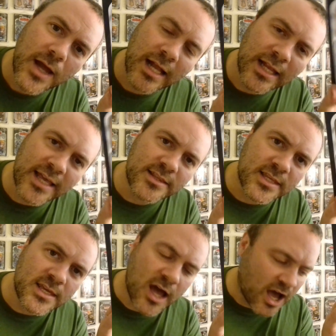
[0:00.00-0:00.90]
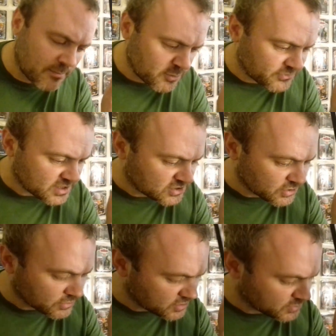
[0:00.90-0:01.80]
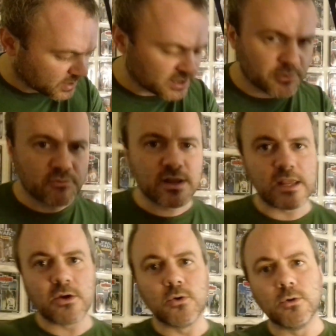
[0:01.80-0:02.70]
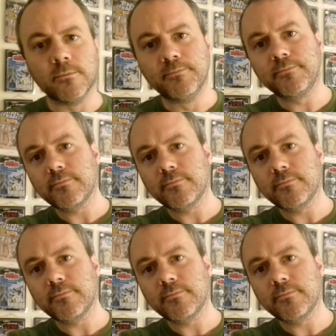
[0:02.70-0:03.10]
I like the armour of these dudes as well. They were really cool.